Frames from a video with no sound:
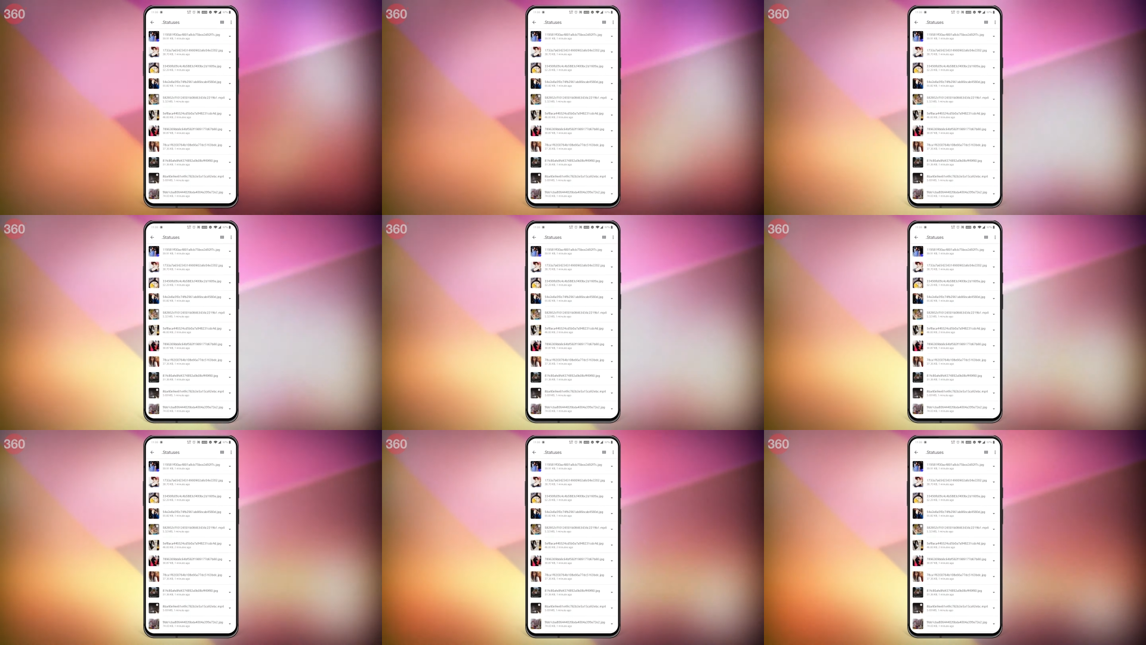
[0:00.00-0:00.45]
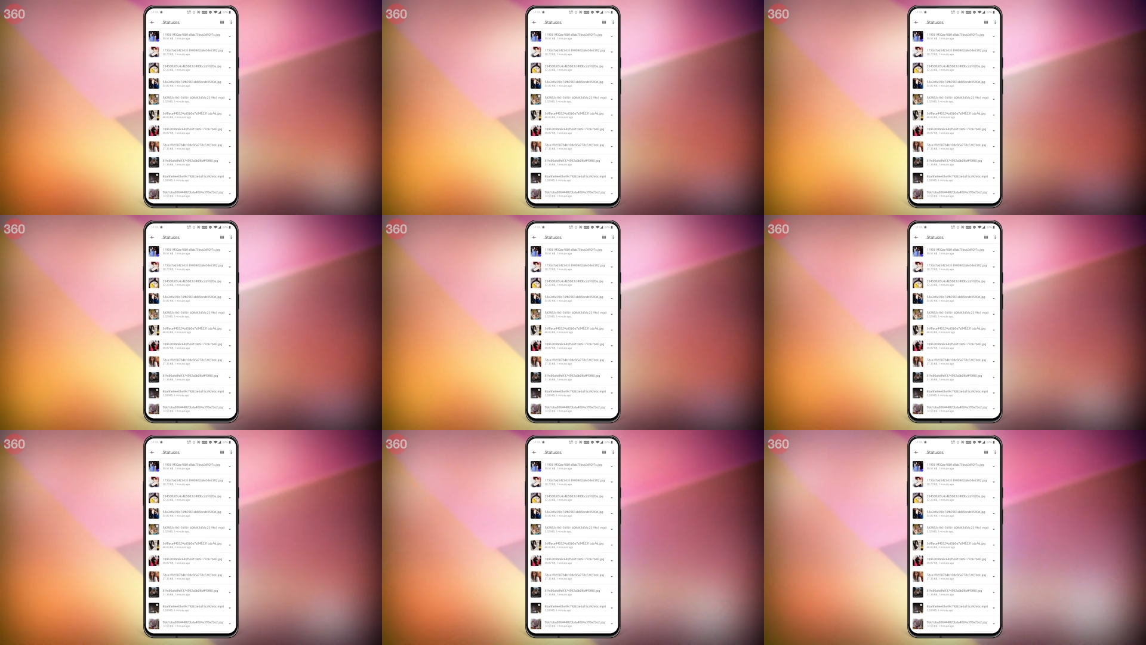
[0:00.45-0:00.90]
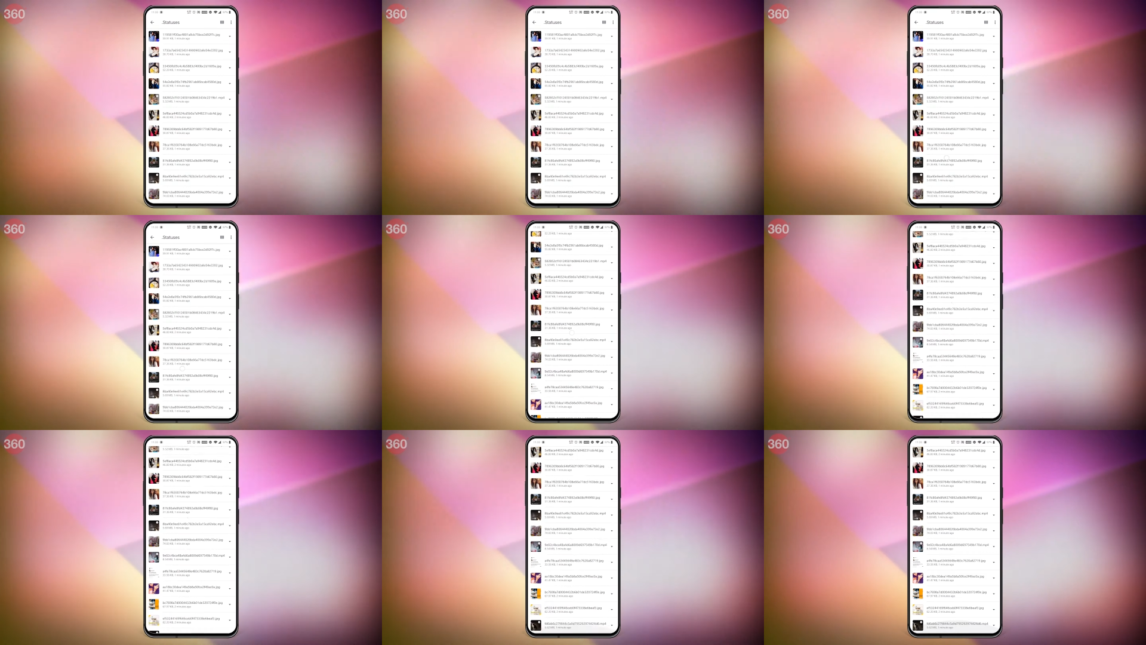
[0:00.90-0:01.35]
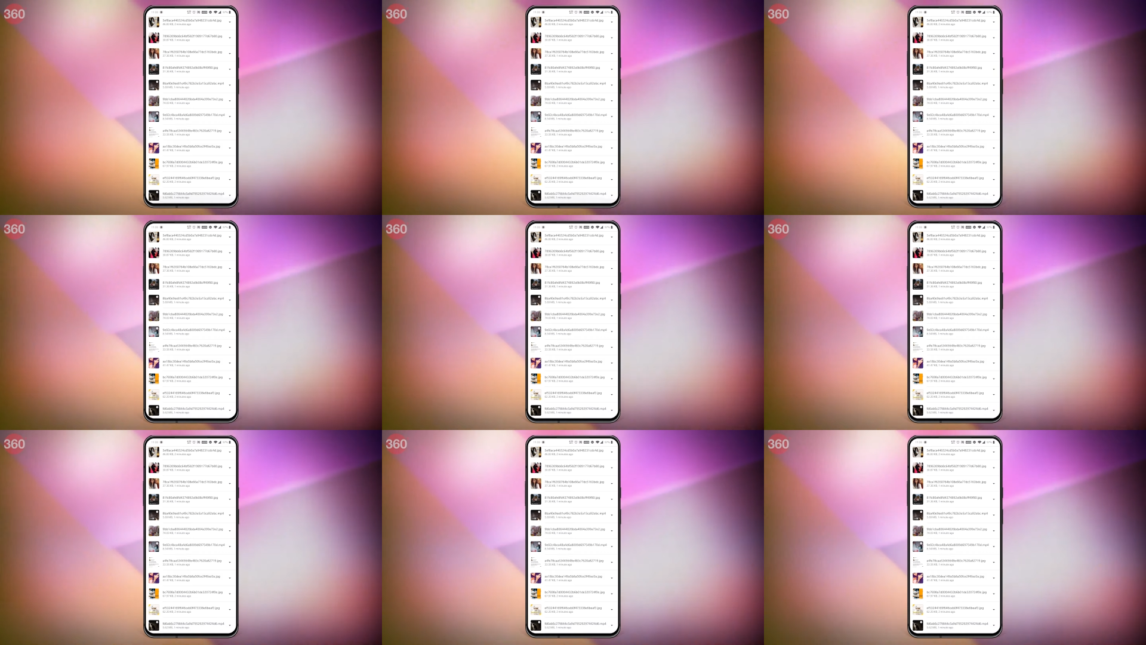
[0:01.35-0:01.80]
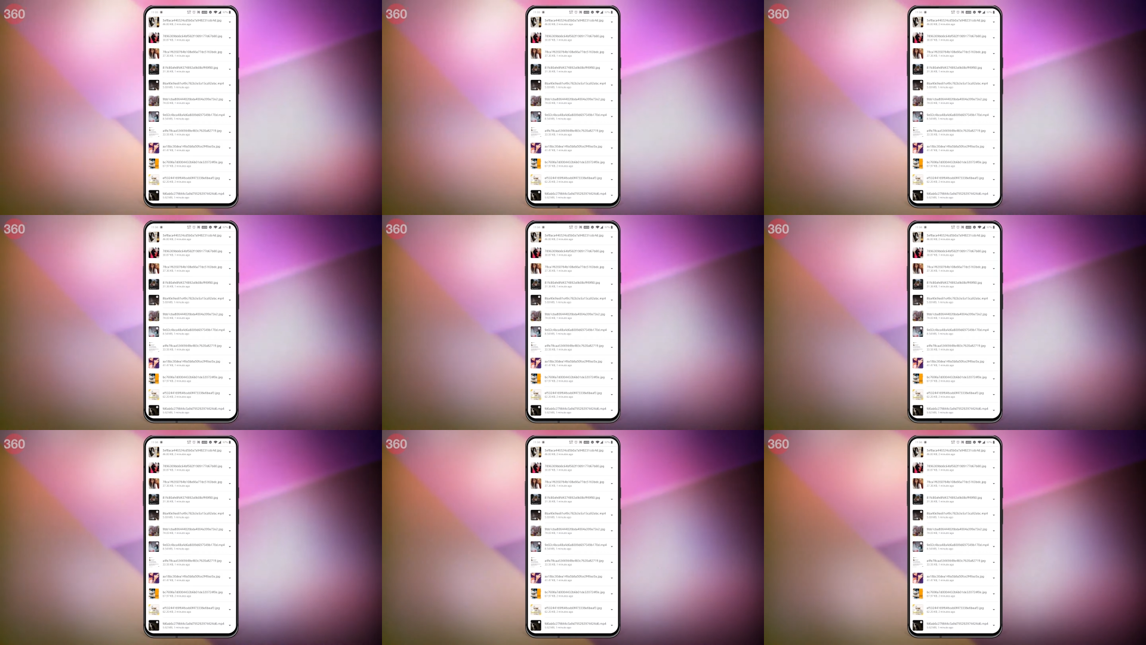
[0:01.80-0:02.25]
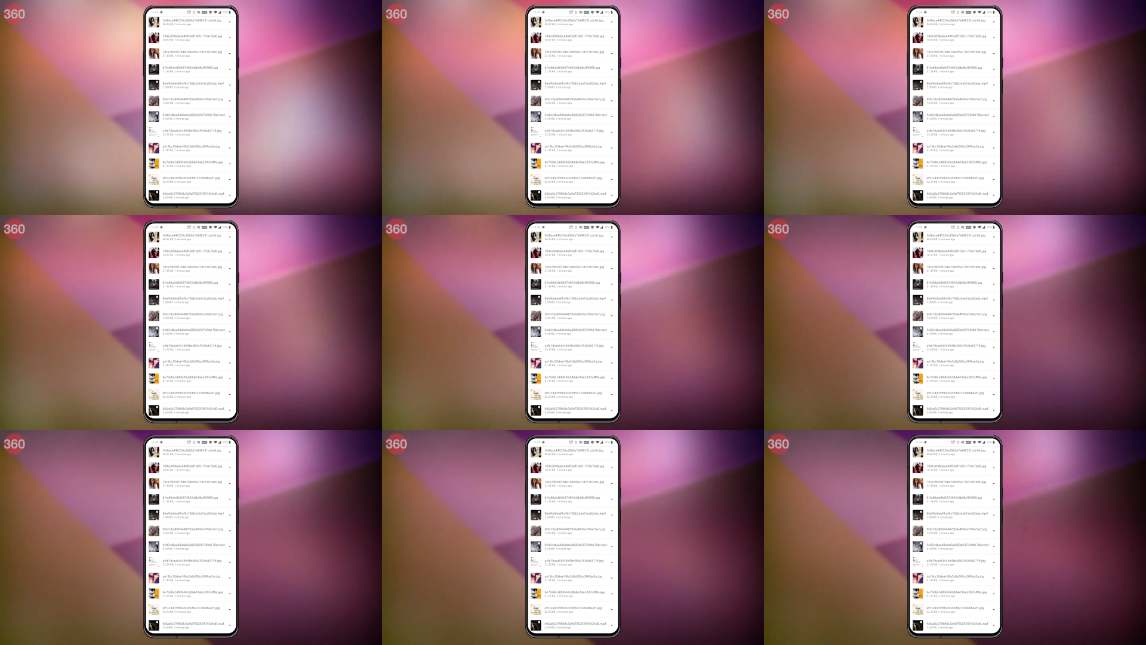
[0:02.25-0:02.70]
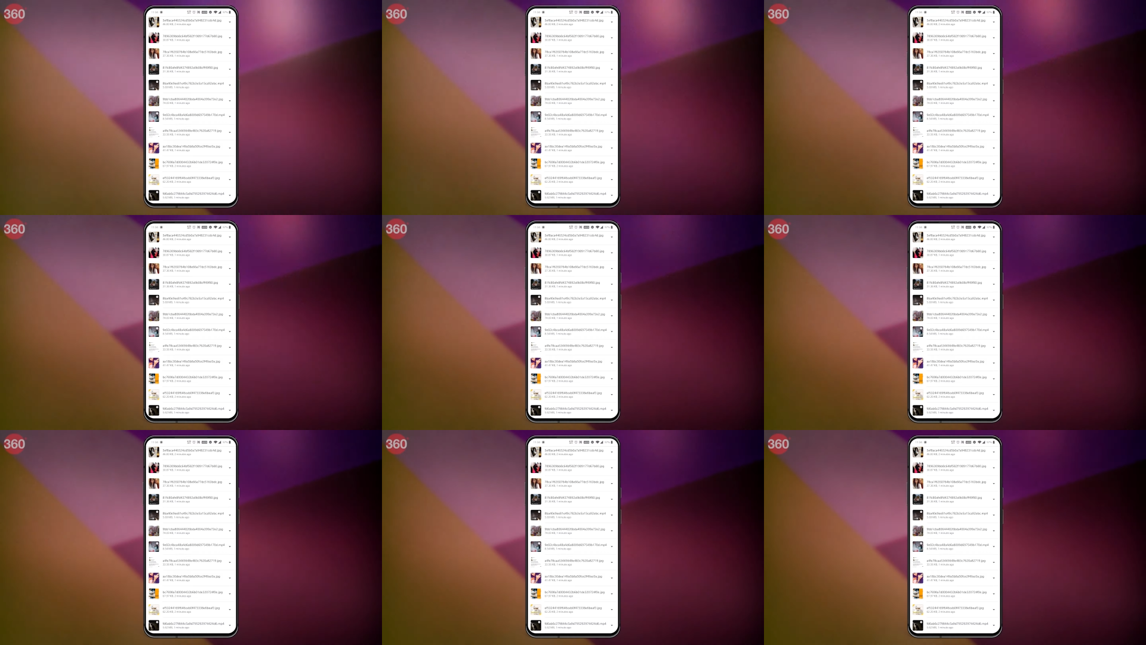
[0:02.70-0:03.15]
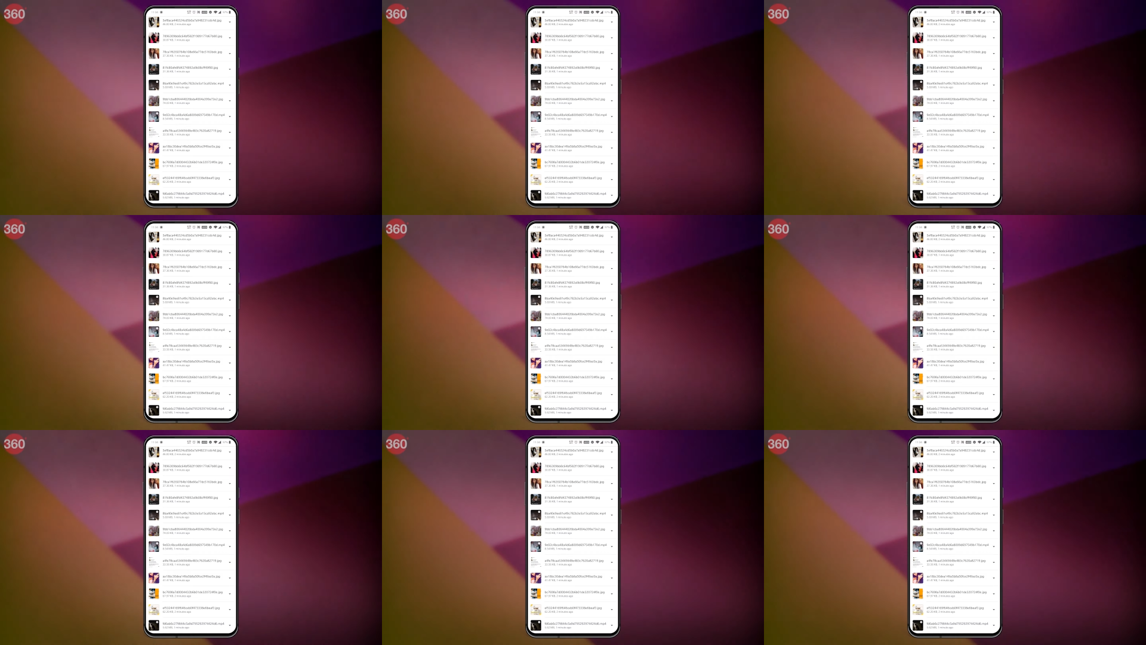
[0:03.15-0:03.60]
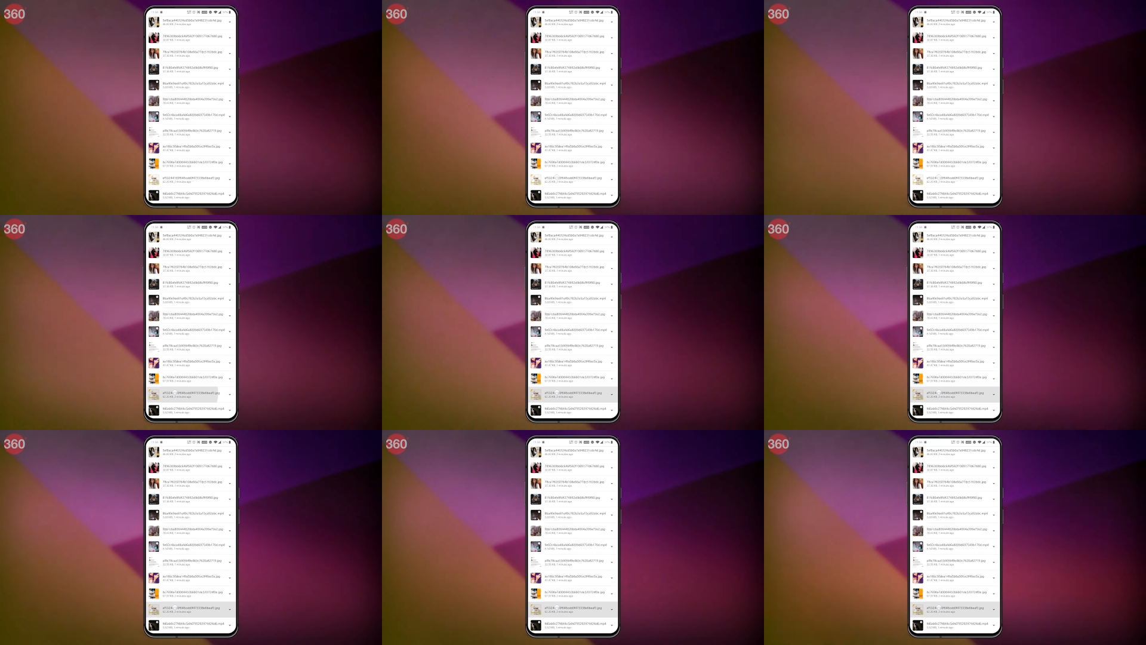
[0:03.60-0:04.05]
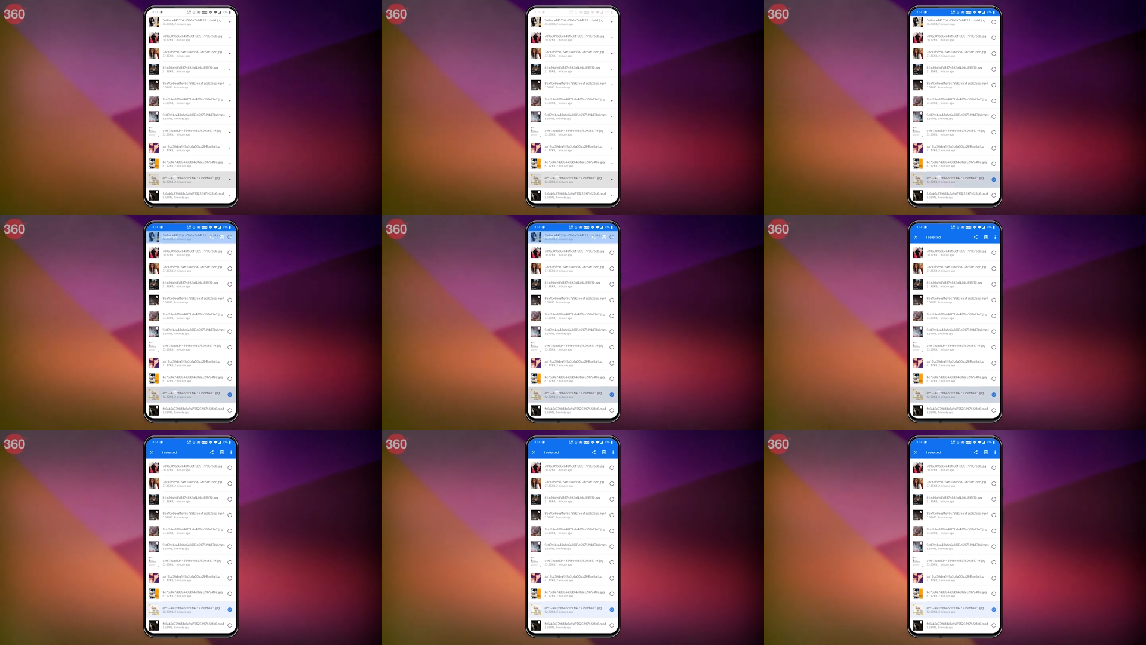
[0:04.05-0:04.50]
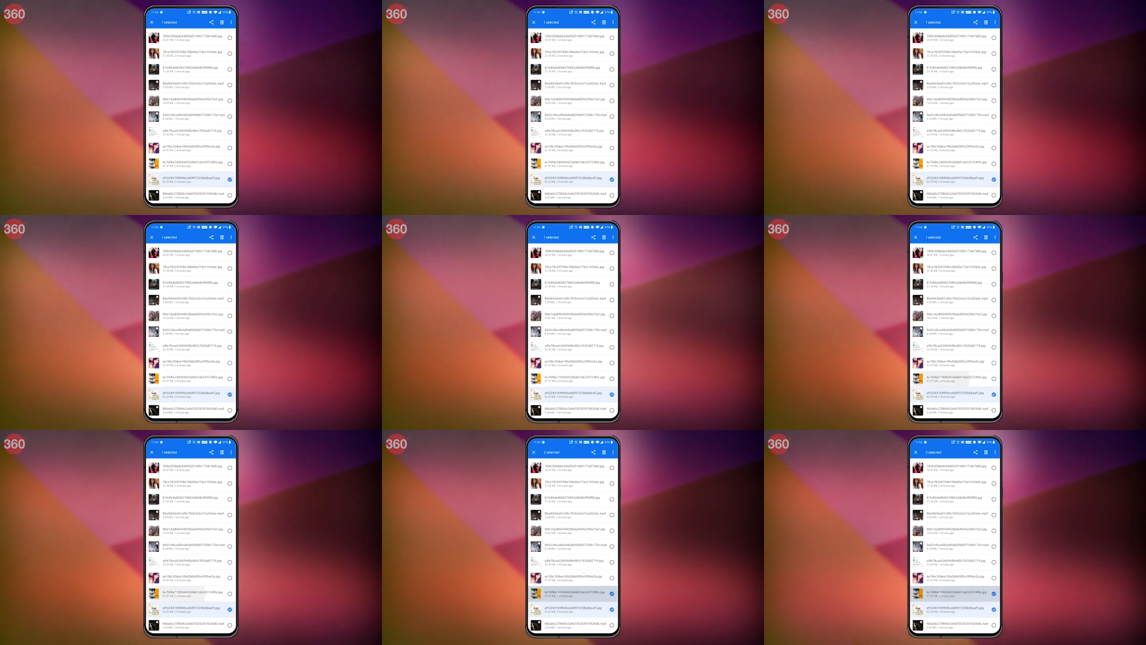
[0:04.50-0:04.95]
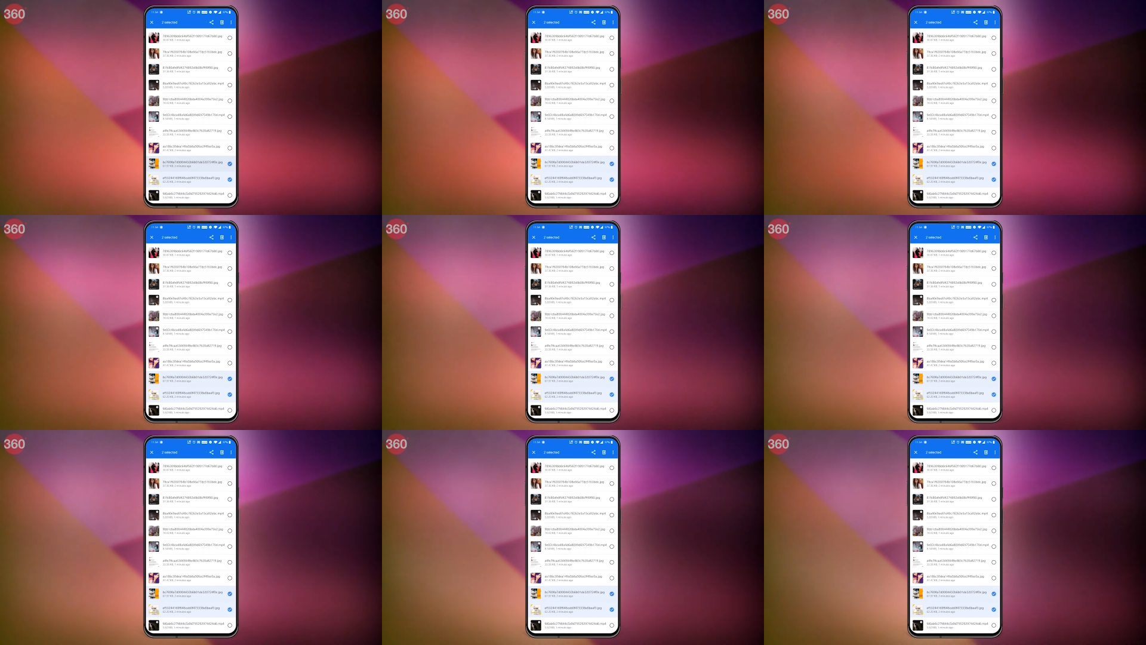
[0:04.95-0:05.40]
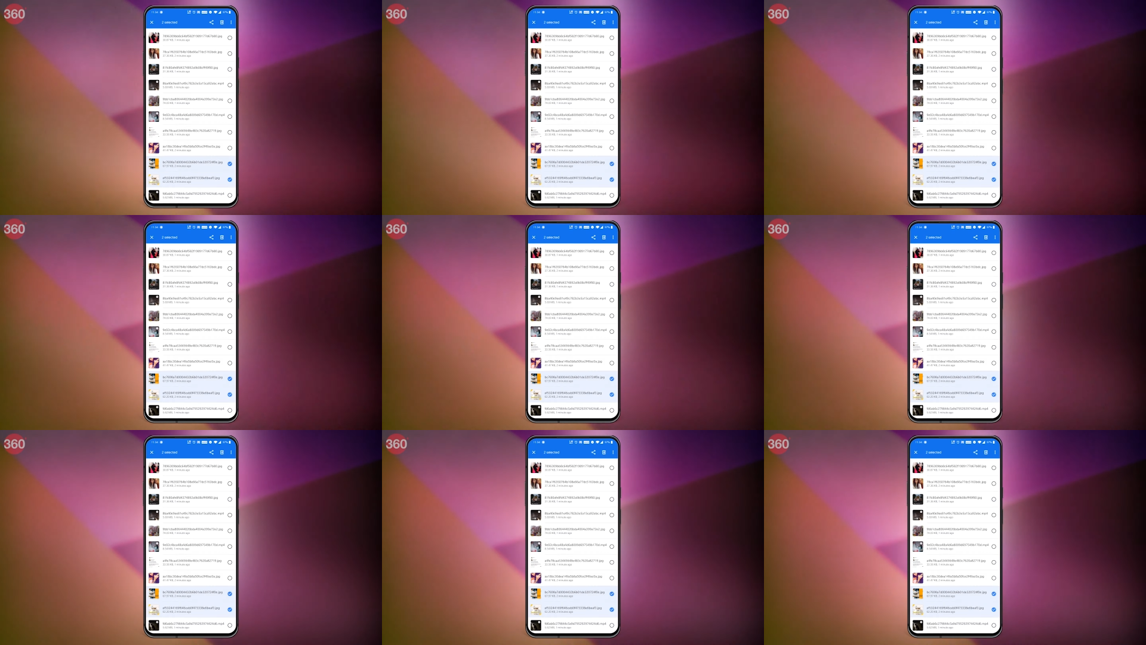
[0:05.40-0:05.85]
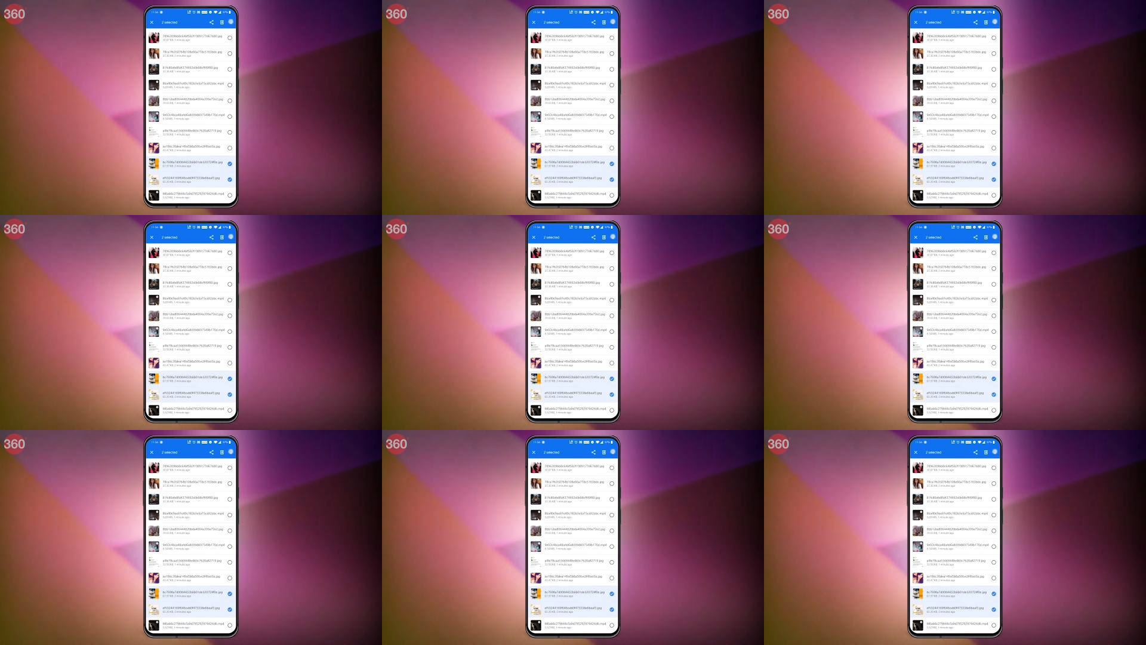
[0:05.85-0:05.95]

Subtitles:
No face is visible, so there are no lips to read.